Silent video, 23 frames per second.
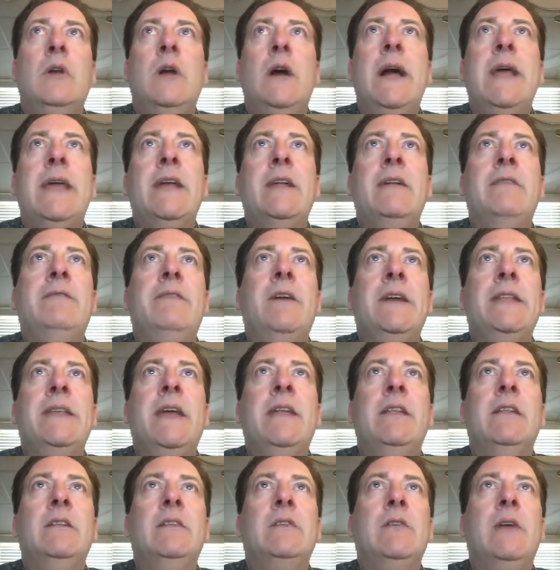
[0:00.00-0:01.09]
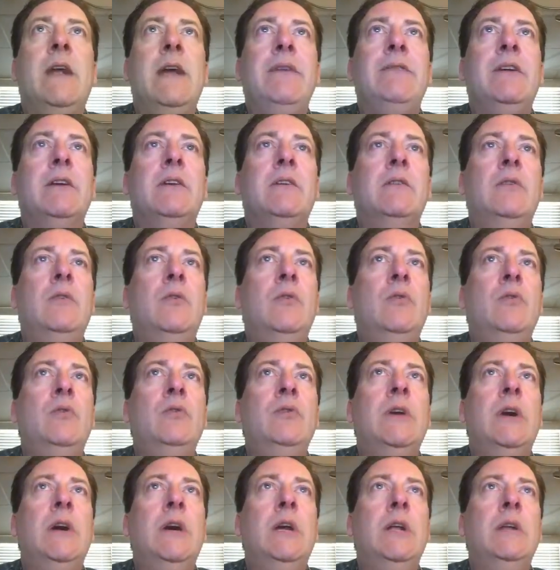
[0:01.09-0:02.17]
gotta find that little graphic.
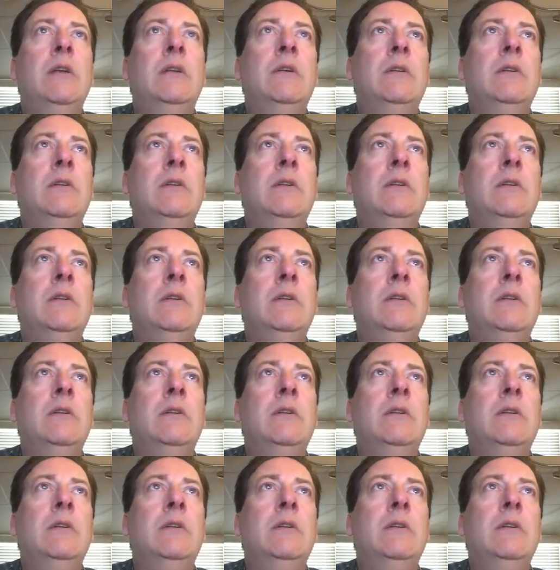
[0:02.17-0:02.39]
Hold on.